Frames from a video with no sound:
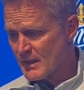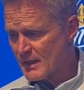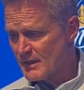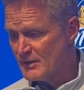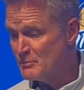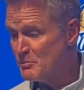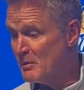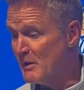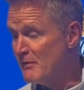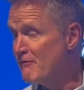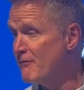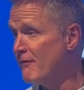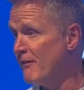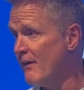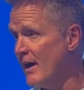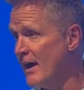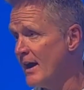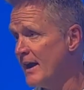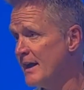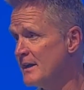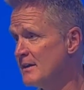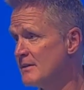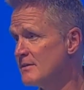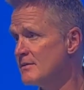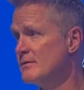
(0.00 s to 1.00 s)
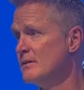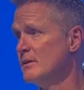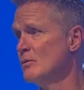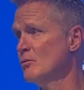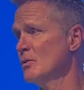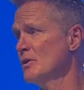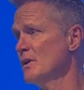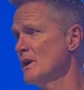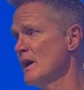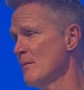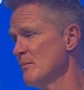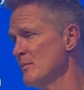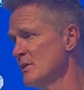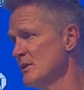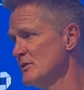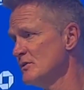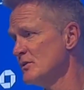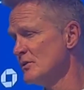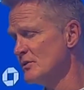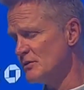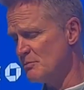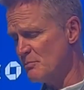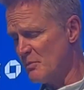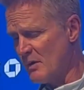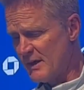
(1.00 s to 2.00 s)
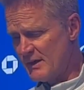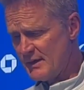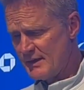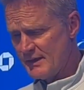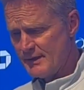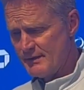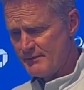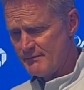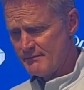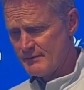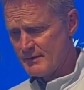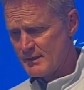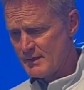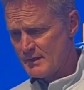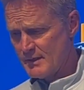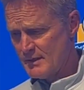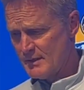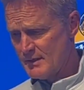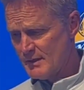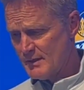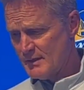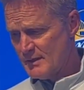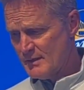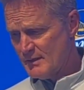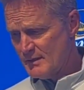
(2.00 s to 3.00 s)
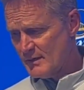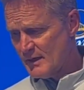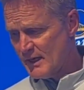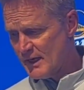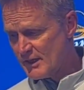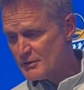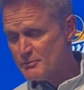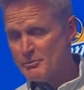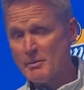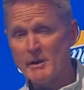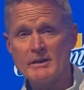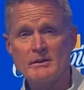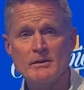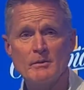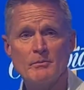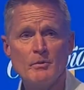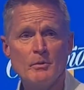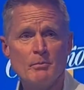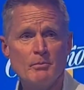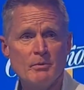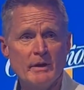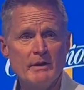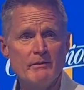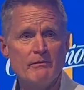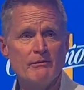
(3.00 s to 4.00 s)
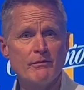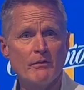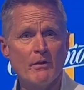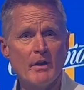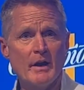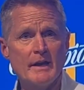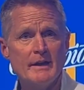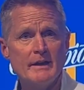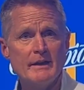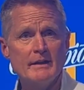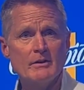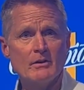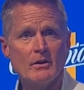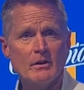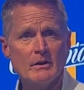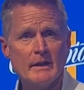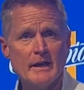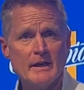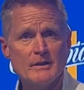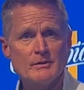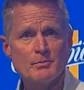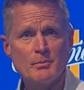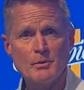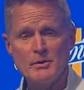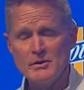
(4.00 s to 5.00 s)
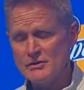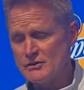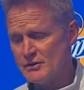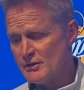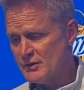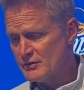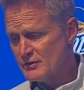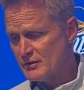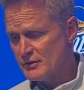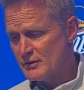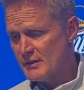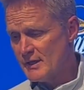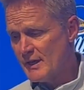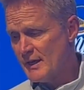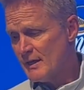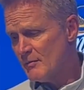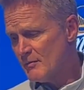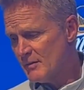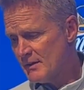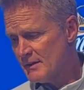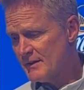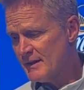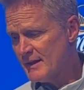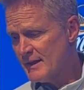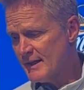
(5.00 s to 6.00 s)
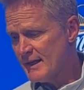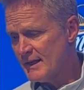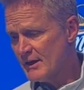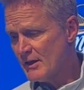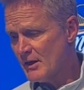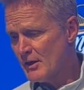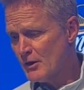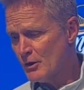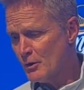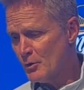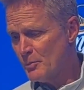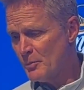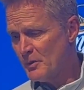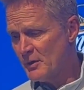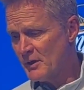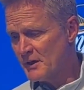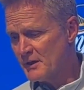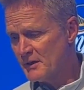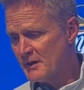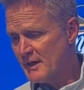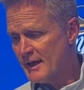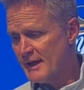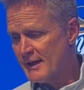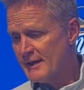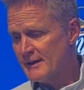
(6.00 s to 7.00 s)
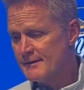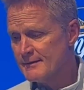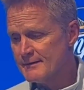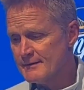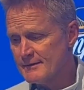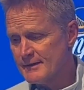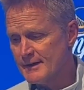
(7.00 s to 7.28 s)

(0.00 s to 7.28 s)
He's been fined. He will not be suspended. I expect him to play Friday in our last preseason game and on opening night.